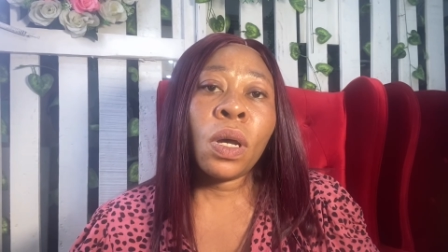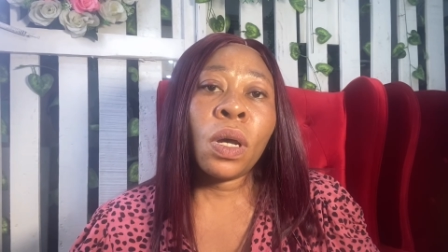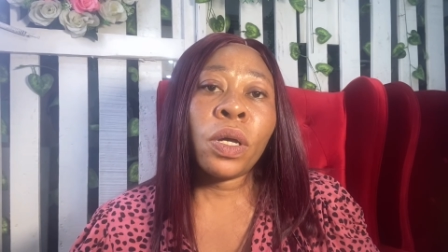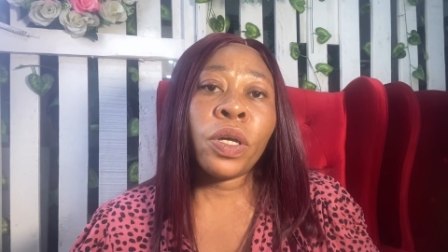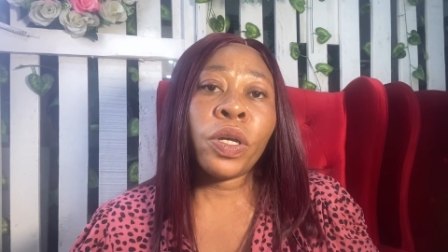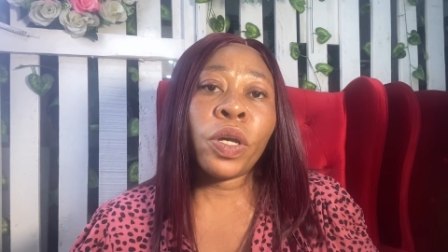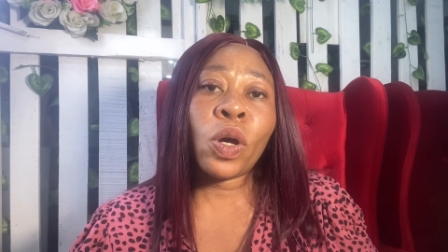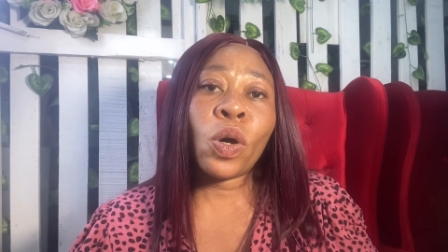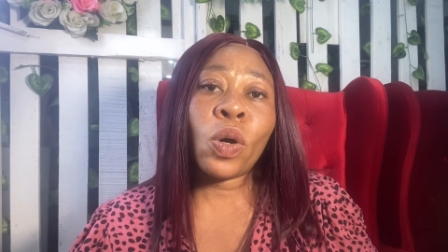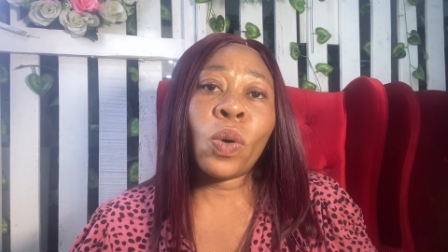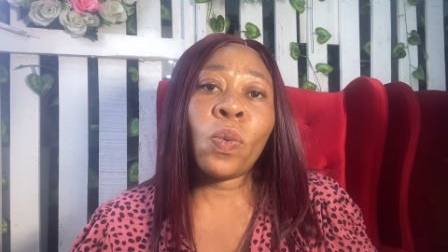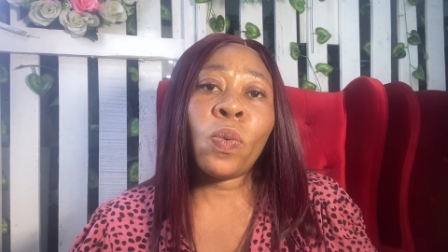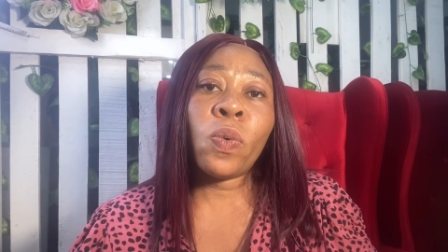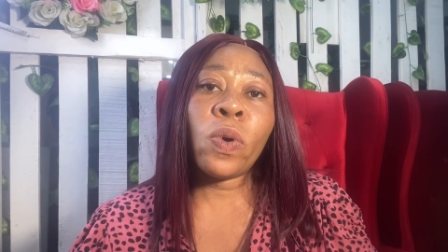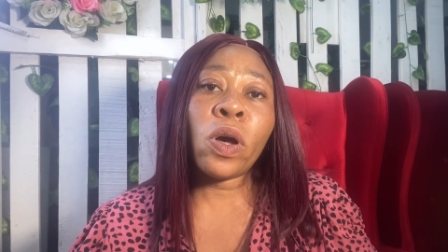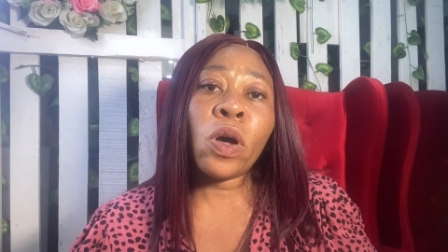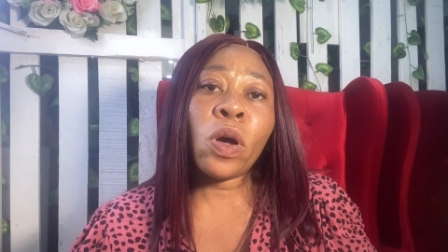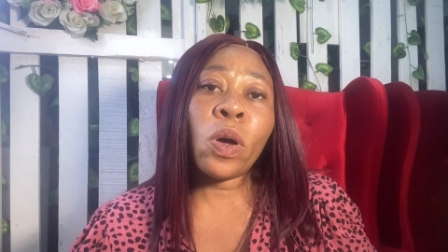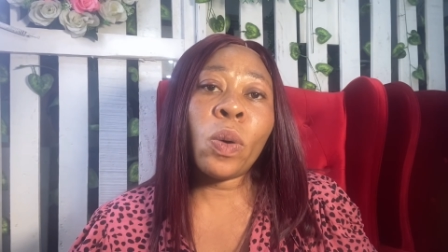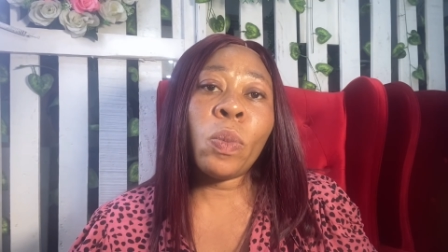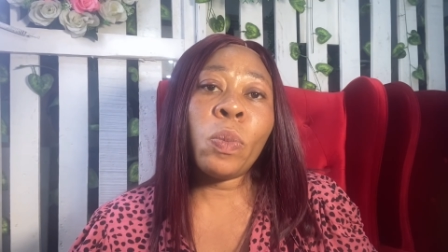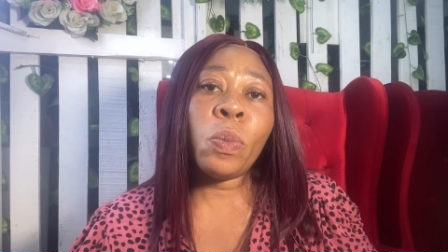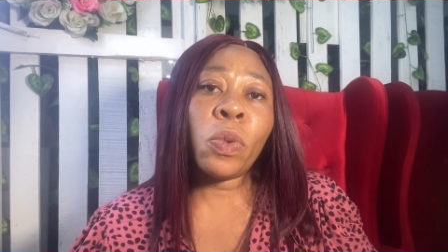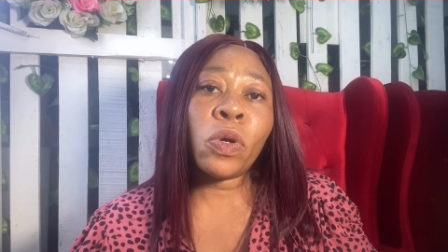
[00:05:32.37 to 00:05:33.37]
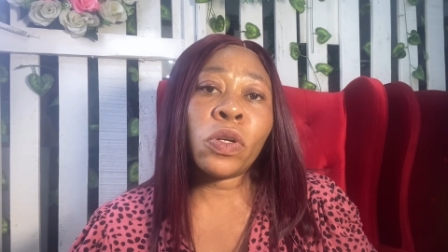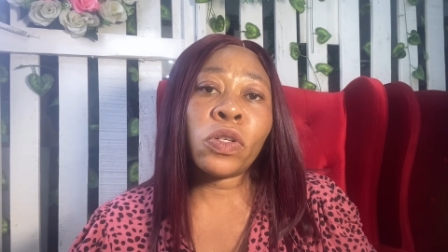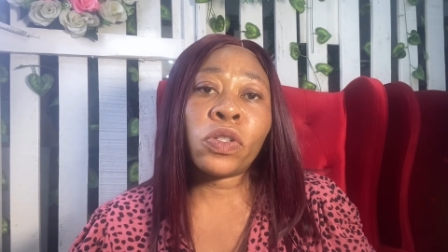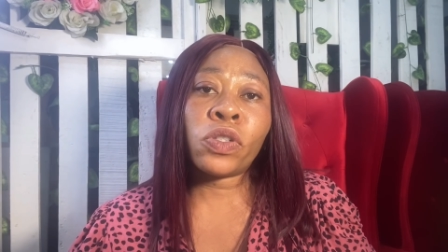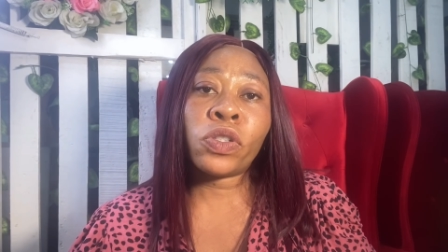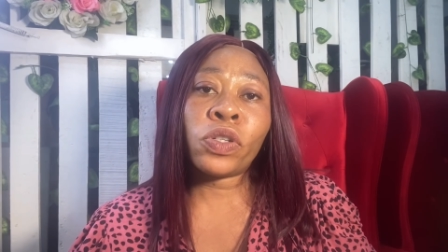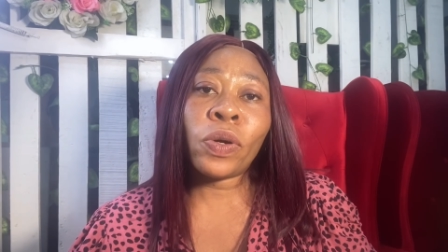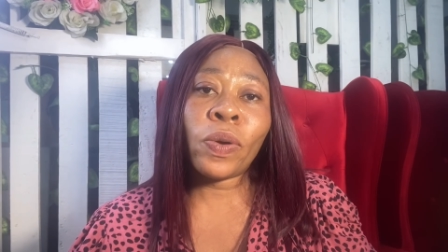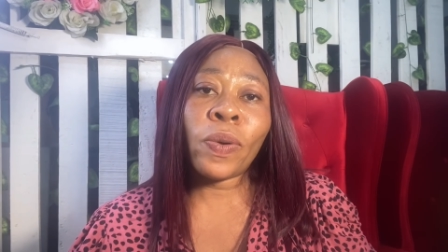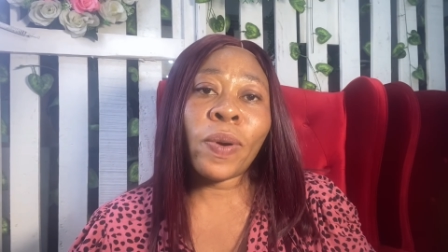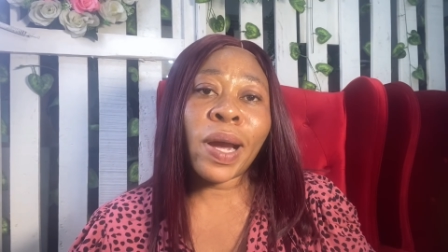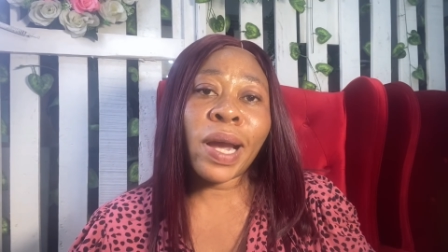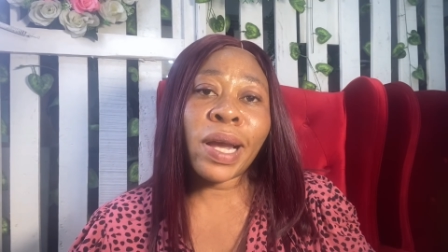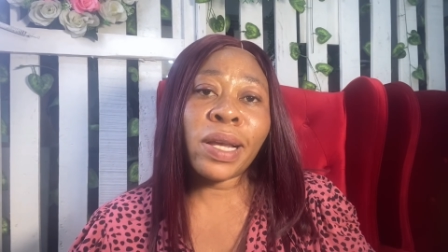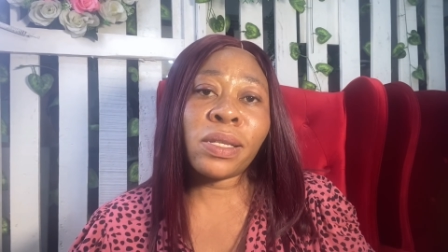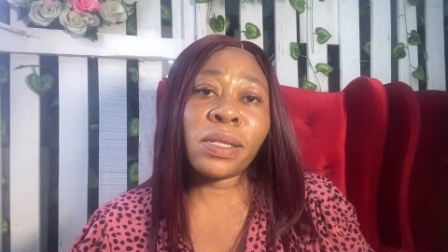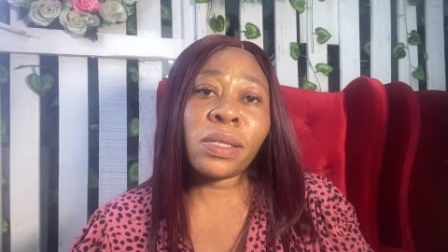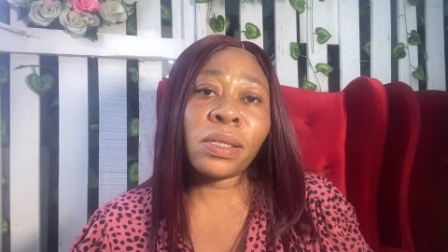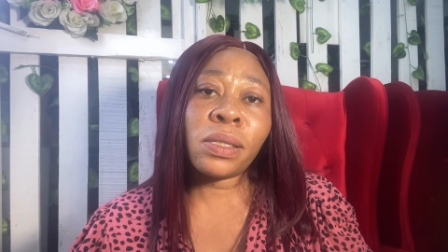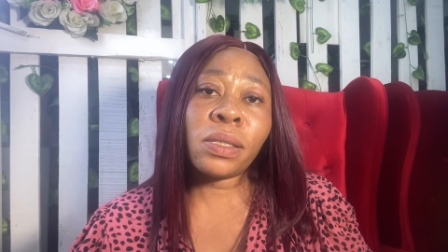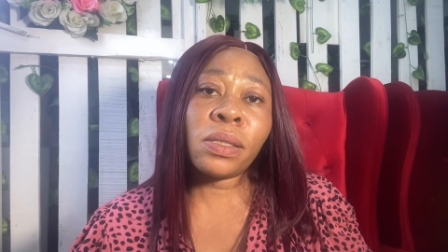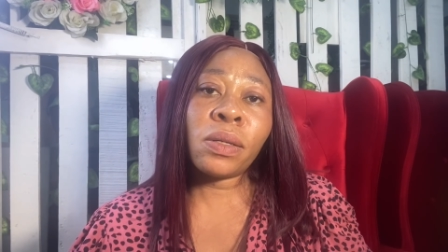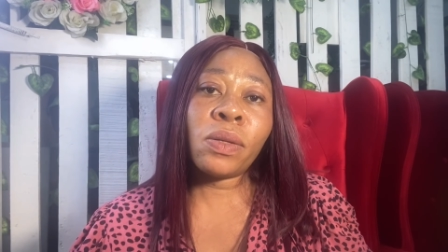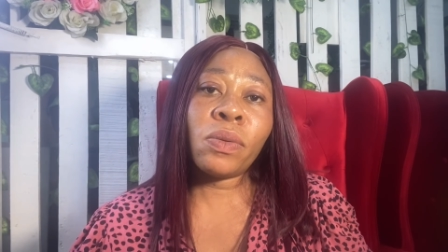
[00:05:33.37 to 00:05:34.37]
your well
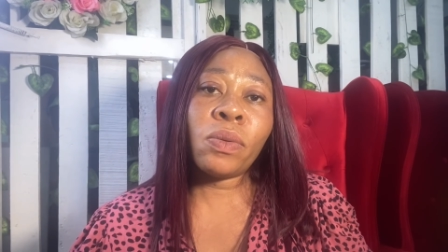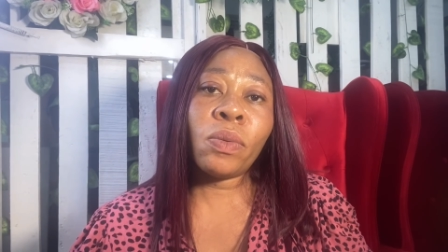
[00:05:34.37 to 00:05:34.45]
moisturized